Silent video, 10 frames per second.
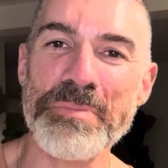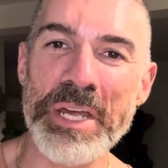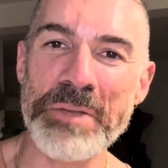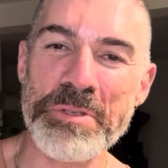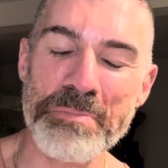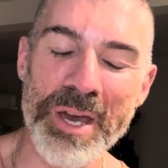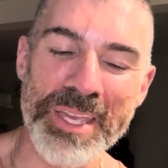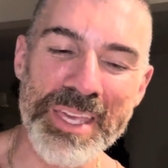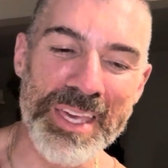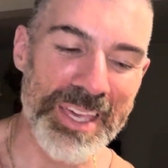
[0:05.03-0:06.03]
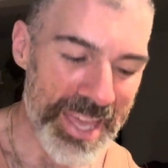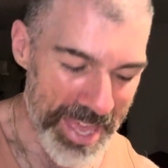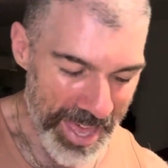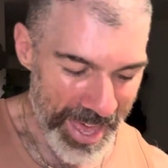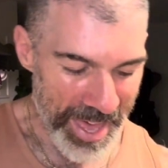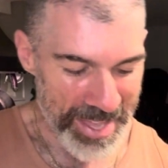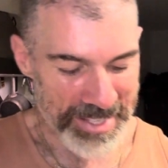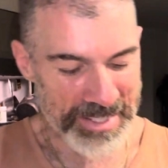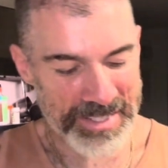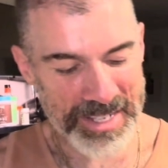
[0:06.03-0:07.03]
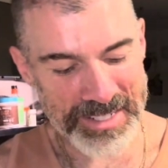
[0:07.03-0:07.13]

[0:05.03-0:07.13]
My name is Mikey, and